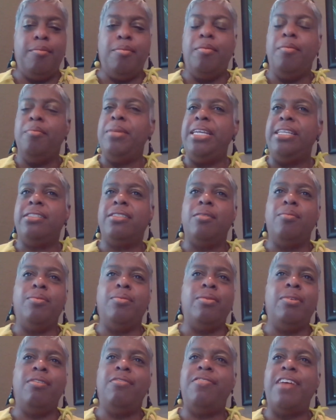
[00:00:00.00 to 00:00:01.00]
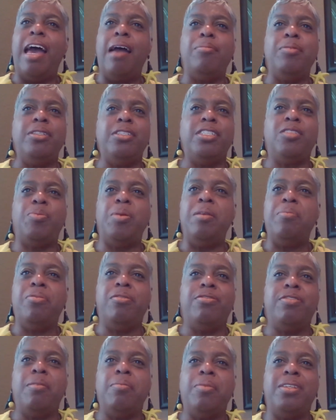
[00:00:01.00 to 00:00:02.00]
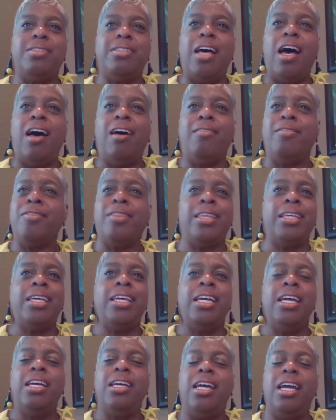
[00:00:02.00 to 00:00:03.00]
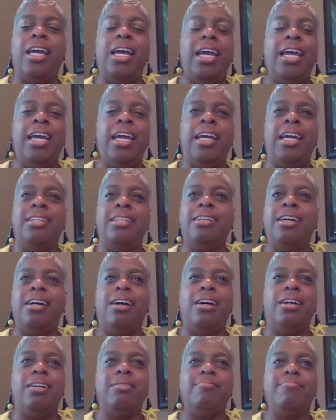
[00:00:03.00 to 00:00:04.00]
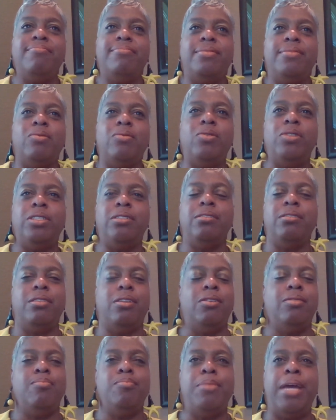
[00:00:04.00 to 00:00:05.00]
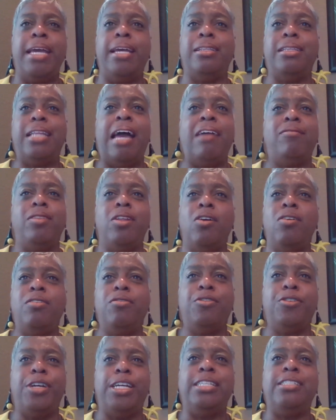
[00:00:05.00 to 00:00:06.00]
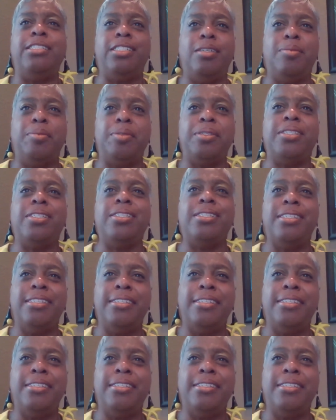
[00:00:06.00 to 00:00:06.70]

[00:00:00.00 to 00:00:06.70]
meet some fabulous people from the South, and we make lifelong friendships.